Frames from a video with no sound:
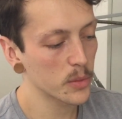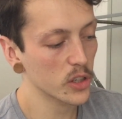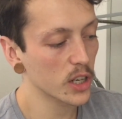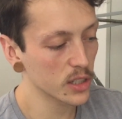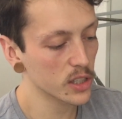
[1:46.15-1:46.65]

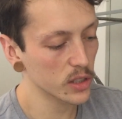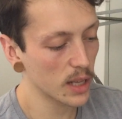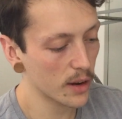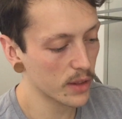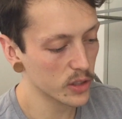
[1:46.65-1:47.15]
So you can
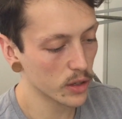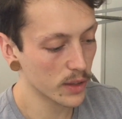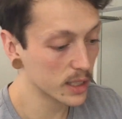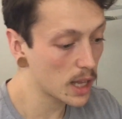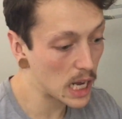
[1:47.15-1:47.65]
still have that sort of
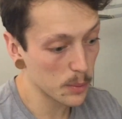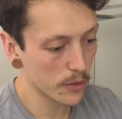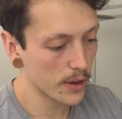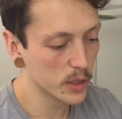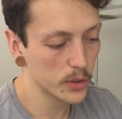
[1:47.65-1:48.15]
like light up
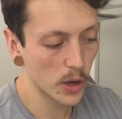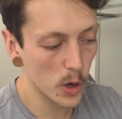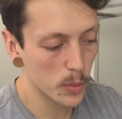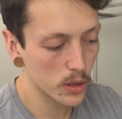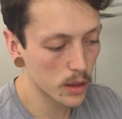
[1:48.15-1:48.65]
effect when you
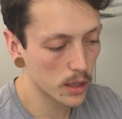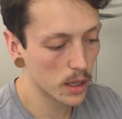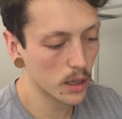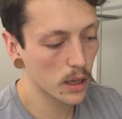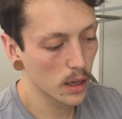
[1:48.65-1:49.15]
open the thing,